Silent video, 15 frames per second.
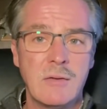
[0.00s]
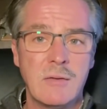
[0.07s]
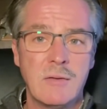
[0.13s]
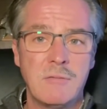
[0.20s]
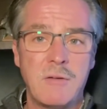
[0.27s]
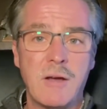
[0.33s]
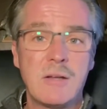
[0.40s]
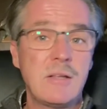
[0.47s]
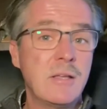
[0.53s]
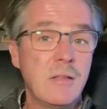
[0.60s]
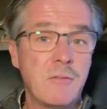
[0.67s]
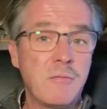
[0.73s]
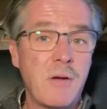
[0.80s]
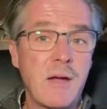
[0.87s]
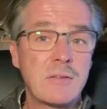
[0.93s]
Finally,
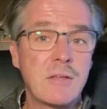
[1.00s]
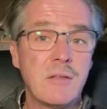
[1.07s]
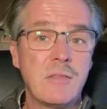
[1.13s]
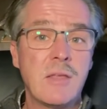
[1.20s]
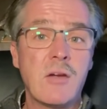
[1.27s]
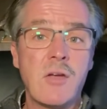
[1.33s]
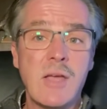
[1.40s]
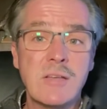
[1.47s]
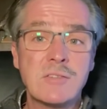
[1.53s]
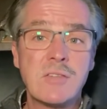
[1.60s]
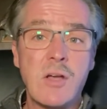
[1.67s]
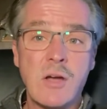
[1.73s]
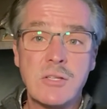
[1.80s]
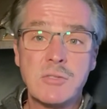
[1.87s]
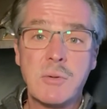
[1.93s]
the fact that there is
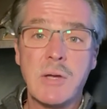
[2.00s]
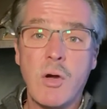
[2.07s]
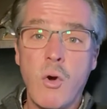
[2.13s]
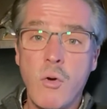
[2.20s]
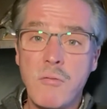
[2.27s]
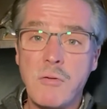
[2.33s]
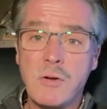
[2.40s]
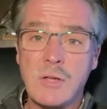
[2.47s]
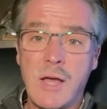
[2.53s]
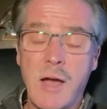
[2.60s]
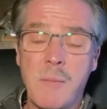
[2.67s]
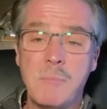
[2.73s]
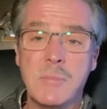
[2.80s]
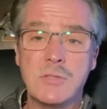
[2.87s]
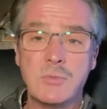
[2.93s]
country
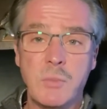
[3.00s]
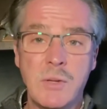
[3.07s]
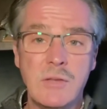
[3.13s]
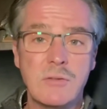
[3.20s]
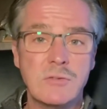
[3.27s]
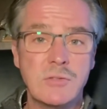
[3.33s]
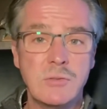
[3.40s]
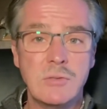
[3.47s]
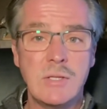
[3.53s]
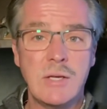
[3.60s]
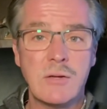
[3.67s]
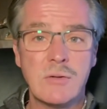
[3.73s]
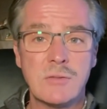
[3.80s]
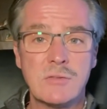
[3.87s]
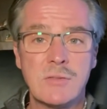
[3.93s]
overlap between the two
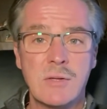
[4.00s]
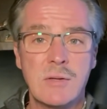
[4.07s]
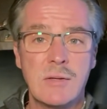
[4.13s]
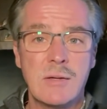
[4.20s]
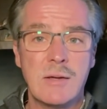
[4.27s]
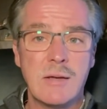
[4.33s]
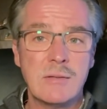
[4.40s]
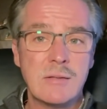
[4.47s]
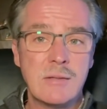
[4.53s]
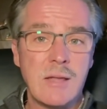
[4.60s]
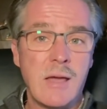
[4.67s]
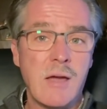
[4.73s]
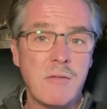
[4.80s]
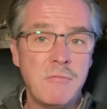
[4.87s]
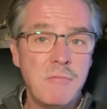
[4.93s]
deals and that
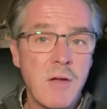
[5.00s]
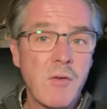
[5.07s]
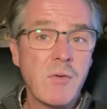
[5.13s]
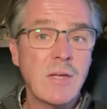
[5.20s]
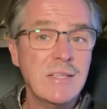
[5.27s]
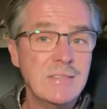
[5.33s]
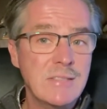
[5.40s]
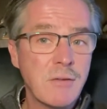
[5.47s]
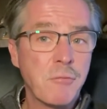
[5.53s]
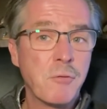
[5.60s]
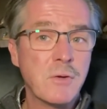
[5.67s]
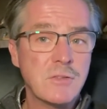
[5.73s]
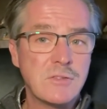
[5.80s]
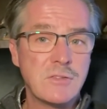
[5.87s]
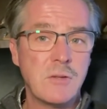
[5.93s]
they have very
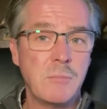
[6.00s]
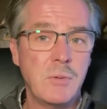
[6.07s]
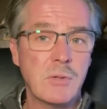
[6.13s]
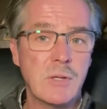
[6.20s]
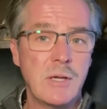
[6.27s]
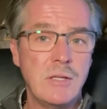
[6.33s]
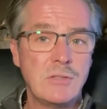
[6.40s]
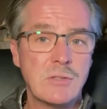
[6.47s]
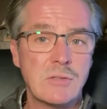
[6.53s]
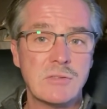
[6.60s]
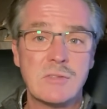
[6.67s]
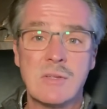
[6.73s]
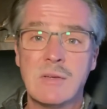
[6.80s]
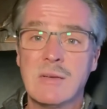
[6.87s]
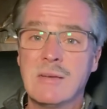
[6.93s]
different
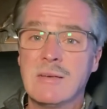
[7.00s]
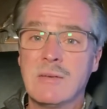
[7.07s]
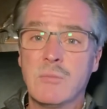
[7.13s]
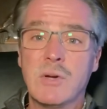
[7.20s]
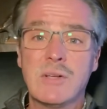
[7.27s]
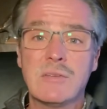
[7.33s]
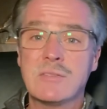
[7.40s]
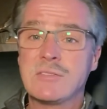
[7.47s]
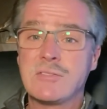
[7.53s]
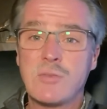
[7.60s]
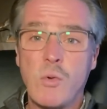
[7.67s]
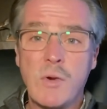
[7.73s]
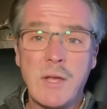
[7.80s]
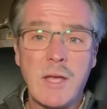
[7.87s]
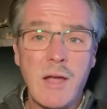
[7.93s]
stipulations, well,
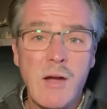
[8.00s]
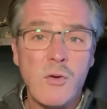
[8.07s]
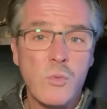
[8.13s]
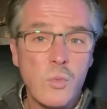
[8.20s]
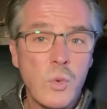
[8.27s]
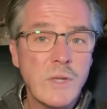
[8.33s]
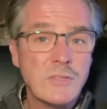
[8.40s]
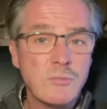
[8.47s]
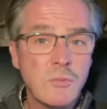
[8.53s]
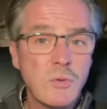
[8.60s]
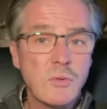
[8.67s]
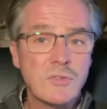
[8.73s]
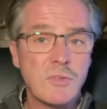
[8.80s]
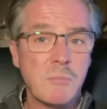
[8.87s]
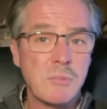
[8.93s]
sorting out which
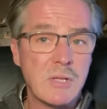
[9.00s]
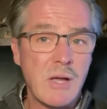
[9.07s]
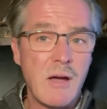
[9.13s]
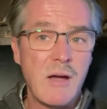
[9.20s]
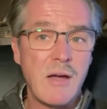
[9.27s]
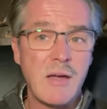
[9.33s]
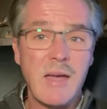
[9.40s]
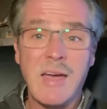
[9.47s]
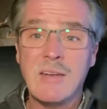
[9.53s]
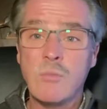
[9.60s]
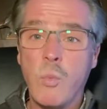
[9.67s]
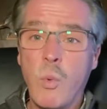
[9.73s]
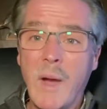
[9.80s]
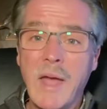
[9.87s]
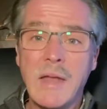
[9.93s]
rules apply
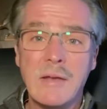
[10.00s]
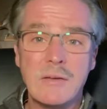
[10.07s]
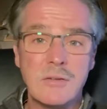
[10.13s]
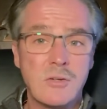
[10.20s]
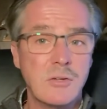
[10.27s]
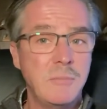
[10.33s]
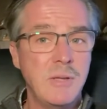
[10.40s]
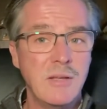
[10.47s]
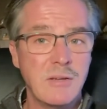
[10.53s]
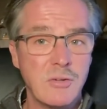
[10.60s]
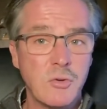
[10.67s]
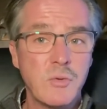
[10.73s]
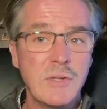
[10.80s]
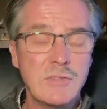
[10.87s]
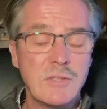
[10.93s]
and when could be
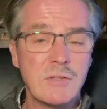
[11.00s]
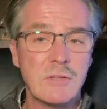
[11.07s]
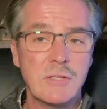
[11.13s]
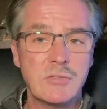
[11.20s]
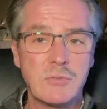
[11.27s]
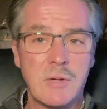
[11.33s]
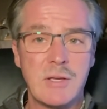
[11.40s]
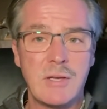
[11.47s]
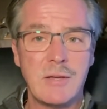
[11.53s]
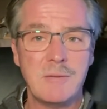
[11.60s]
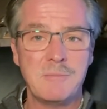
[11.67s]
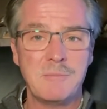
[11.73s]
increasingly tricky.